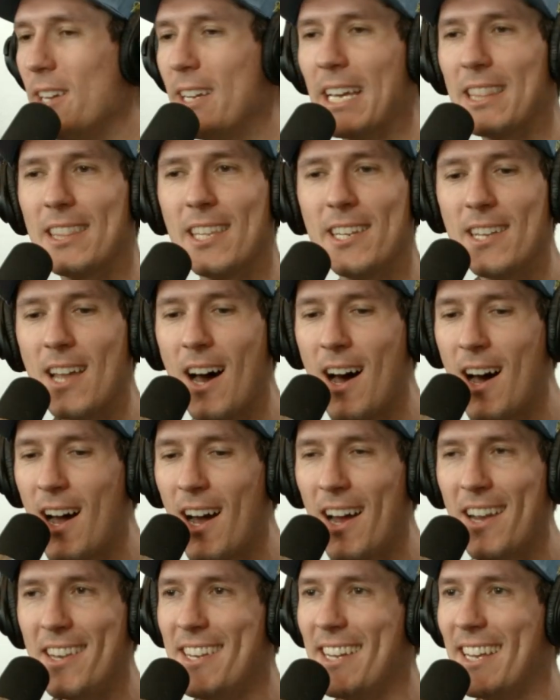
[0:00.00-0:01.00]
get the
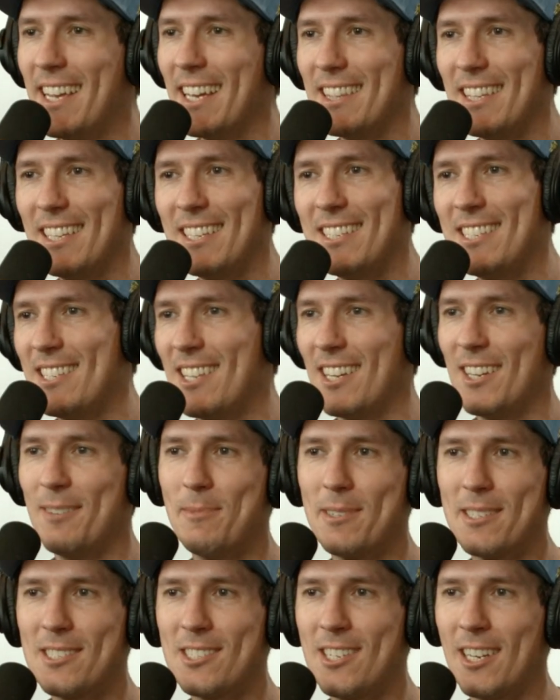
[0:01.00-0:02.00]
naan, you get
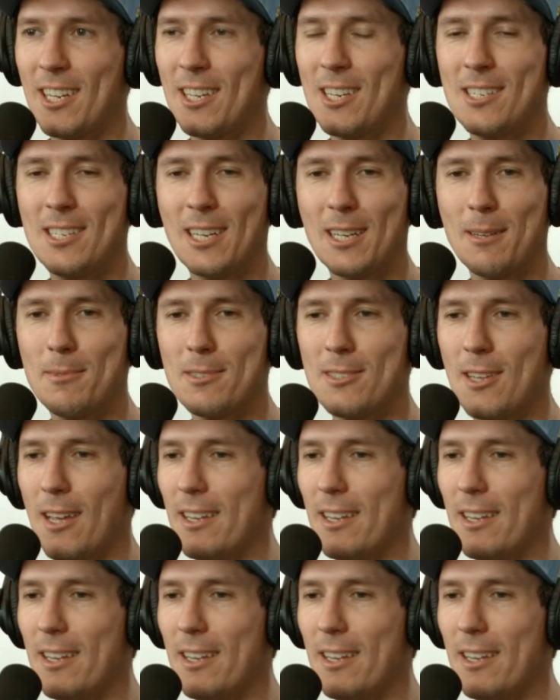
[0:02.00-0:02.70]
the chicken tikka masala.